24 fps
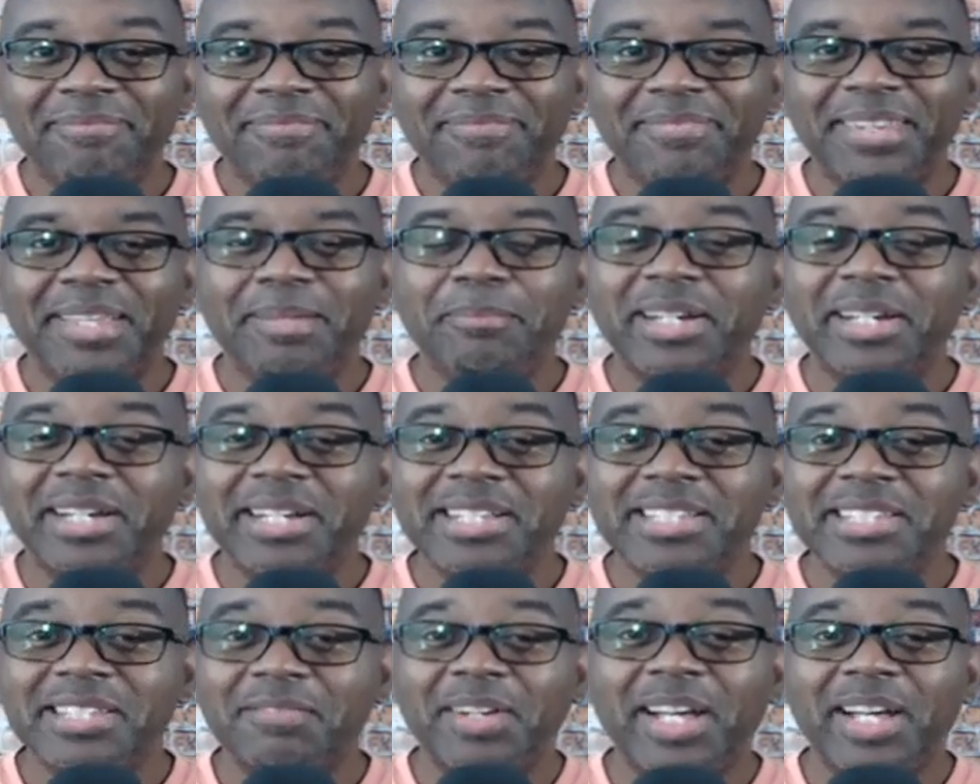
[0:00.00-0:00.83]

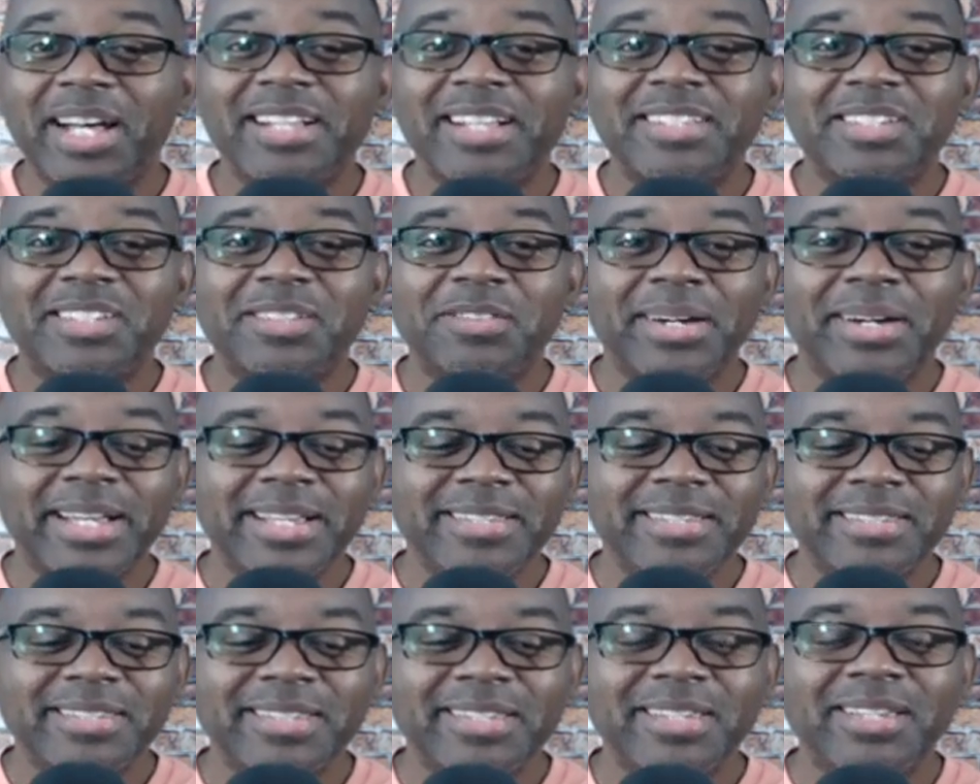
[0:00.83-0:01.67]
because of God's
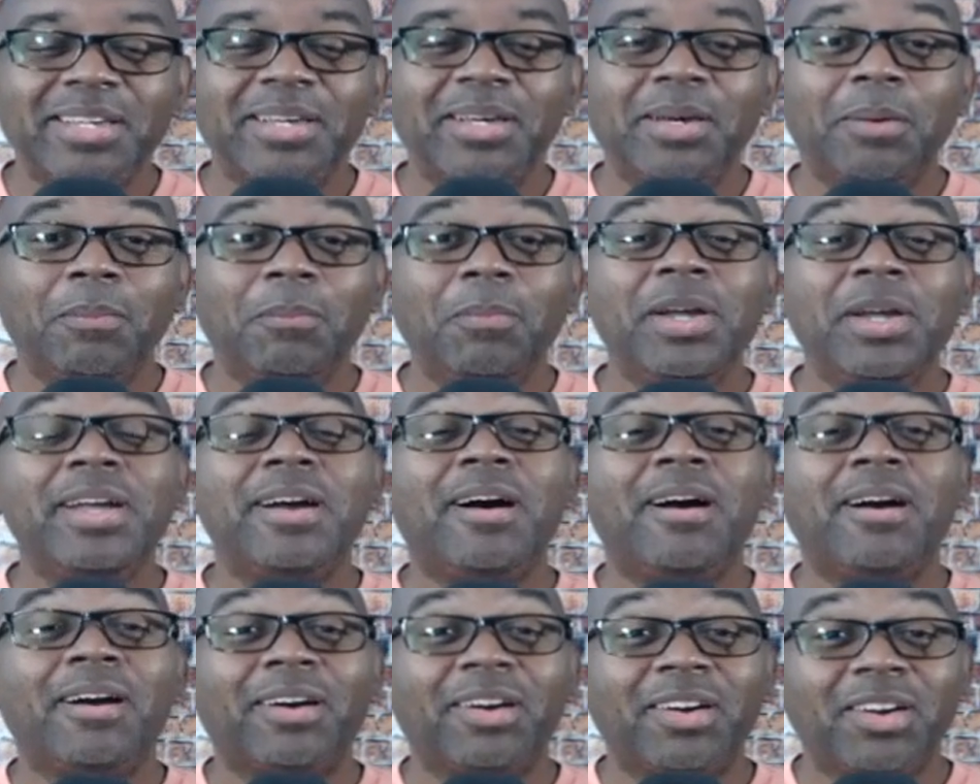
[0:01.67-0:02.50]
grace, we
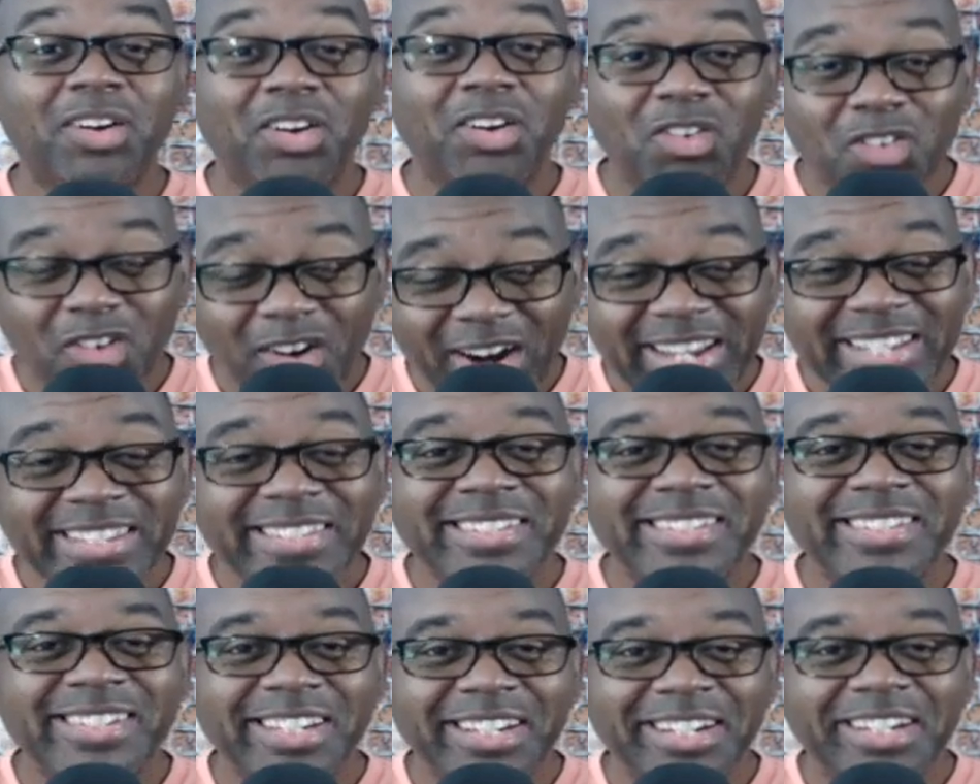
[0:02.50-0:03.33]
are
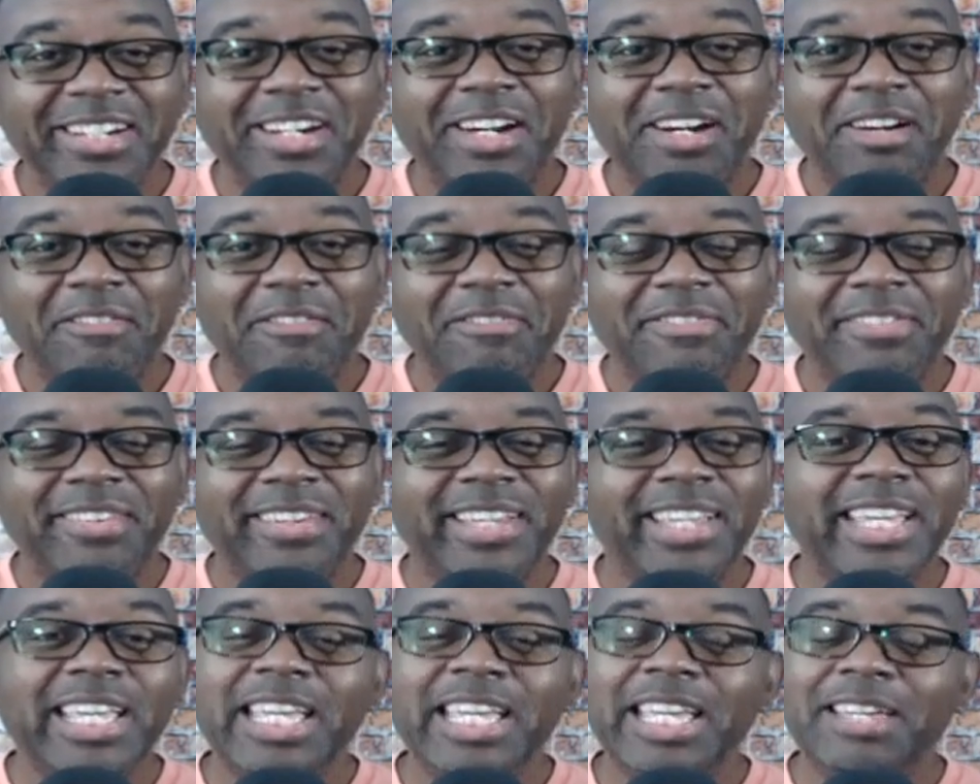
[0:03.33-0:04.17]
graced enough,
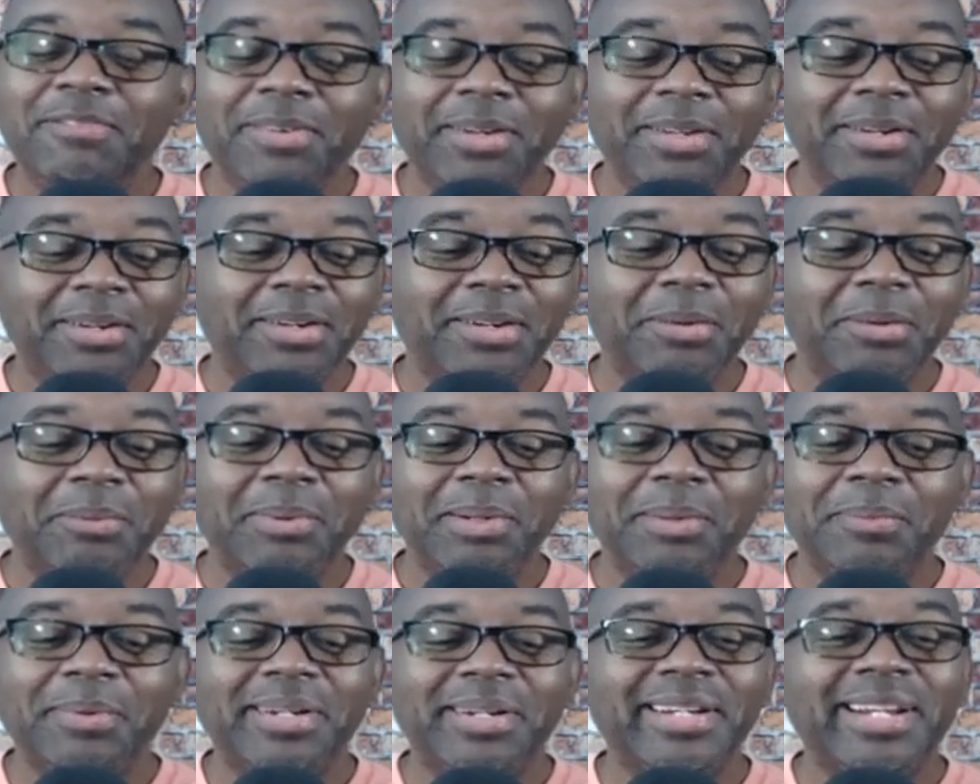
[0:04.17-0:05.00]
even
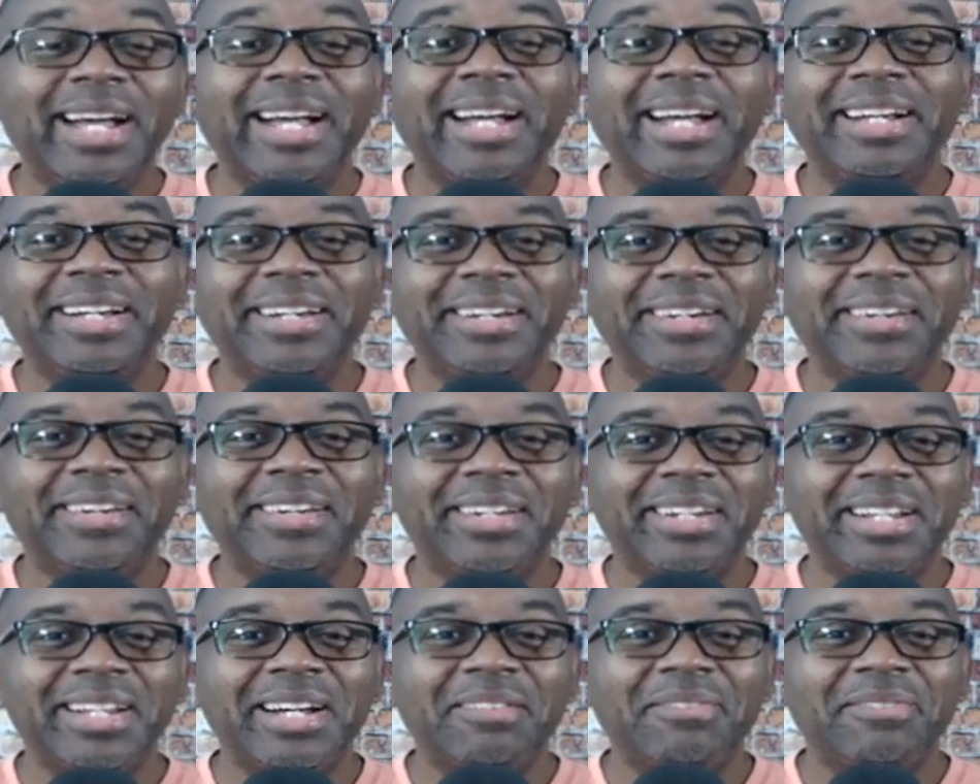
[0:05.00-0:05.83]
when we're not good
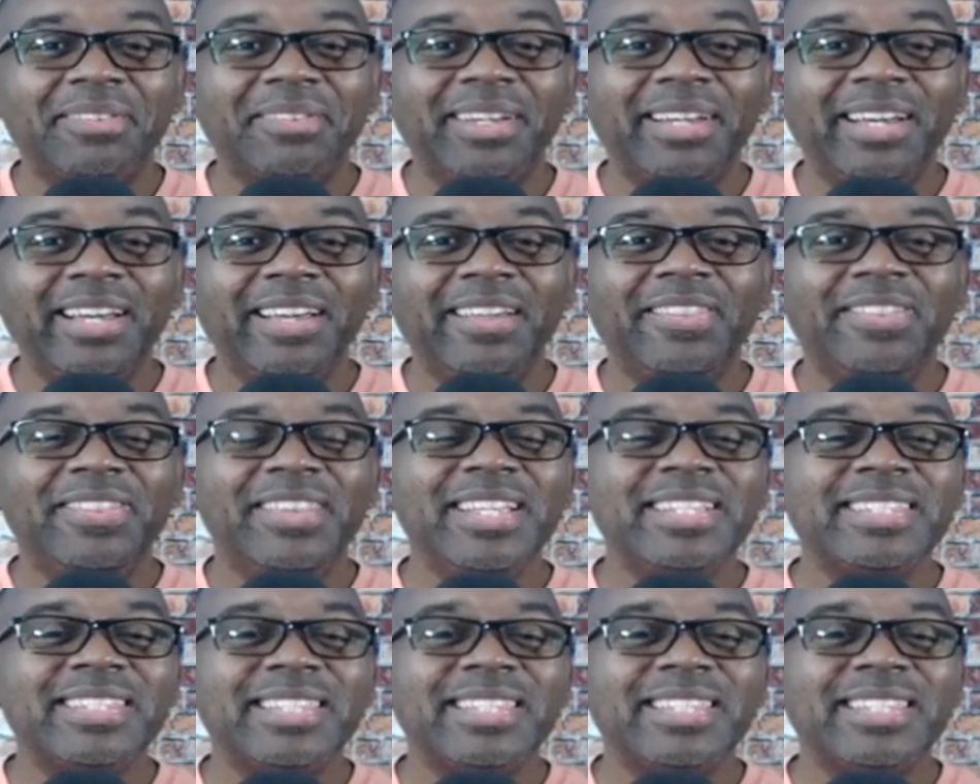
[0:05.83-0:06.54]
enough. This